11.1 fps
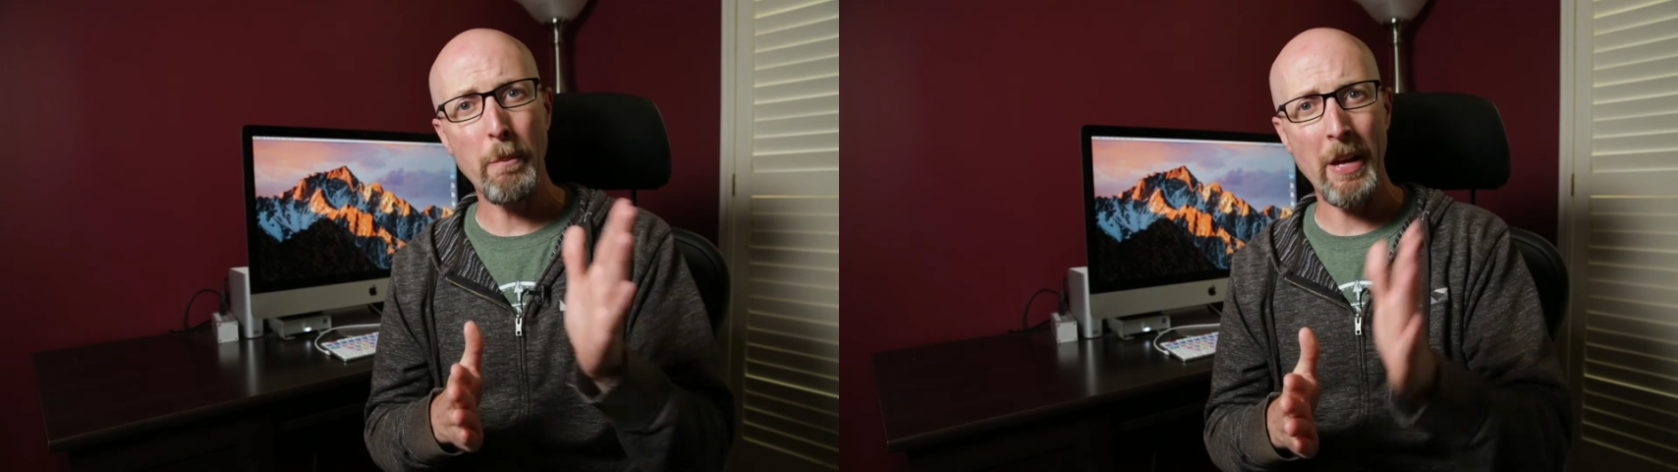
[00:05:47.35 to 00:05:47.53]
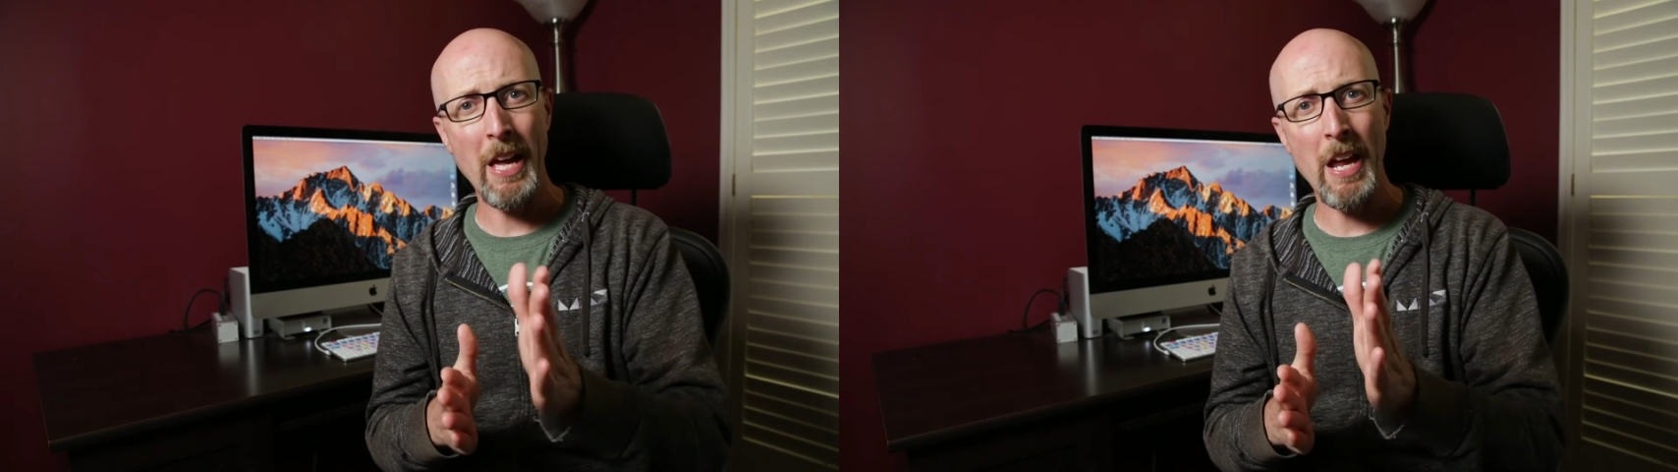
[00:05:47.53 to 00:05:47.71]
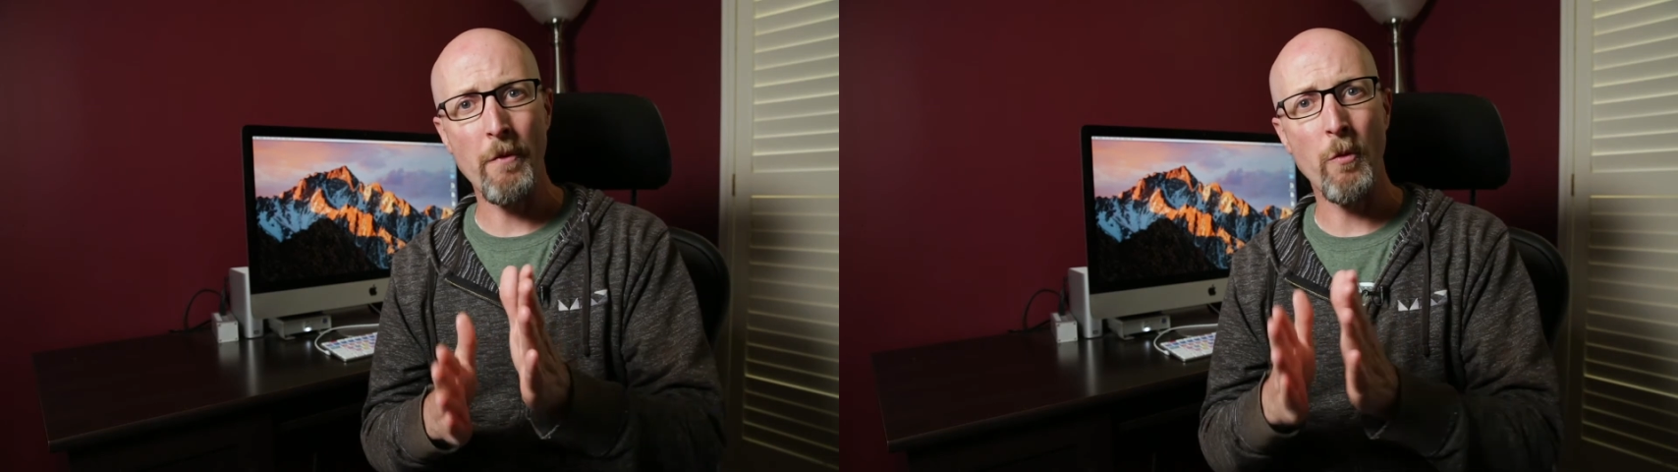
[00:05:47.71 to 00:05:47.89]

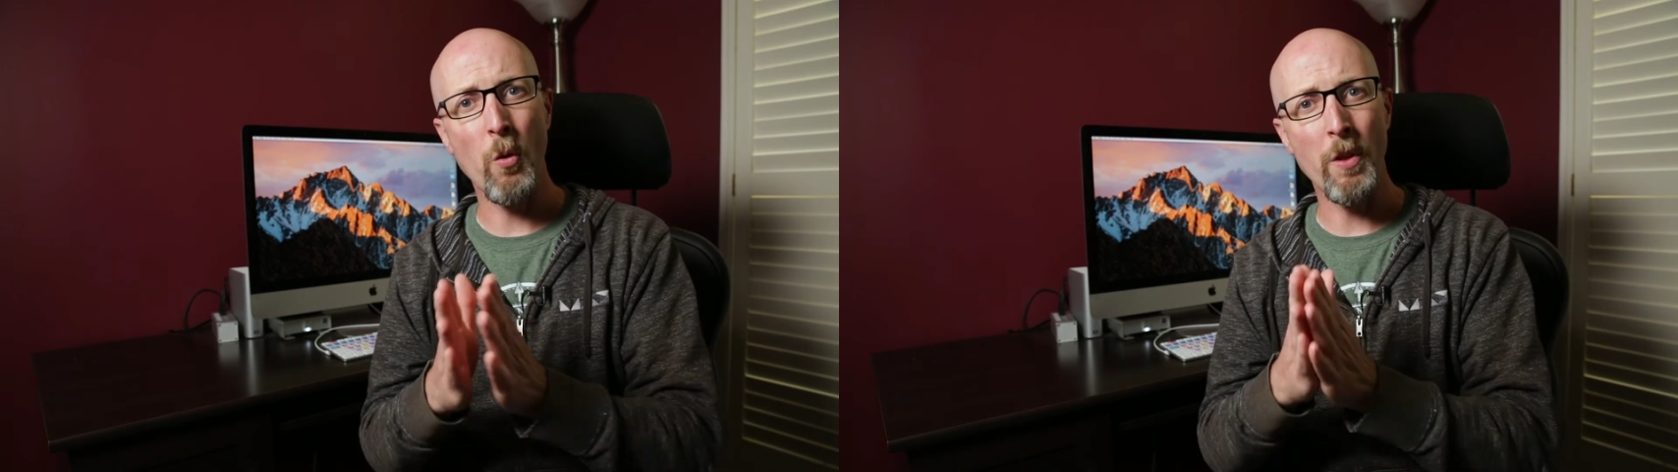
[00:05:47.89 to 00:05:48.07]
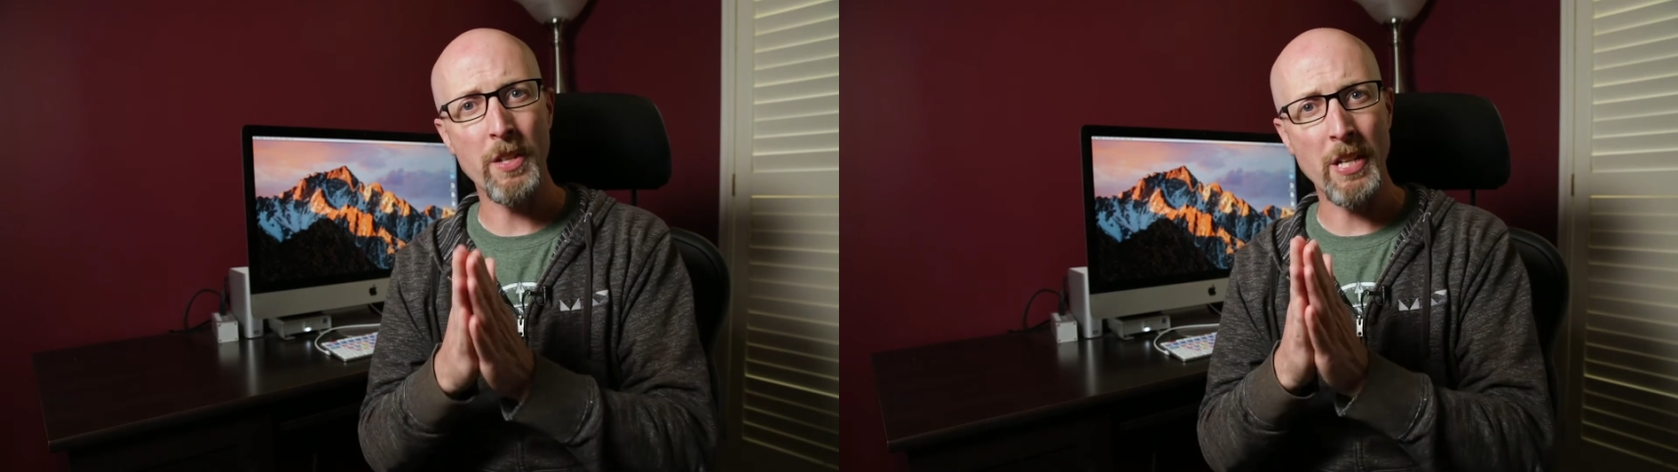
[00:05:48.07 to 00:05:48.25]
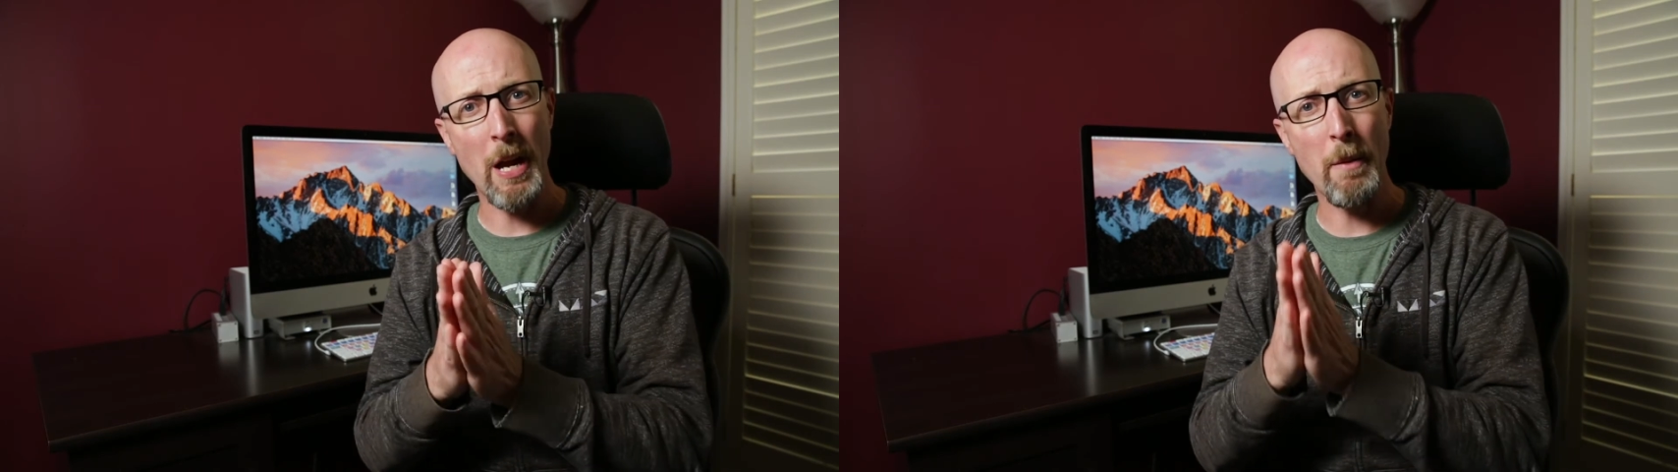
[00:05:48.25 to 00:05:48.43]
paid for the
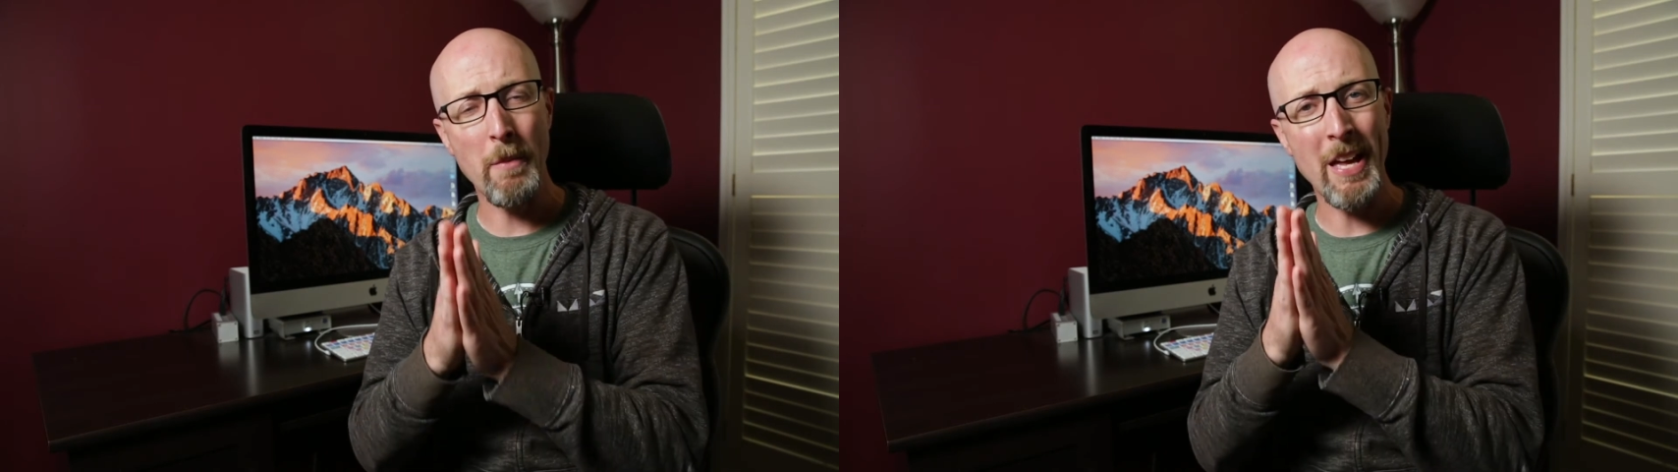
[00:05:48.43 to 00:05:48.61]
time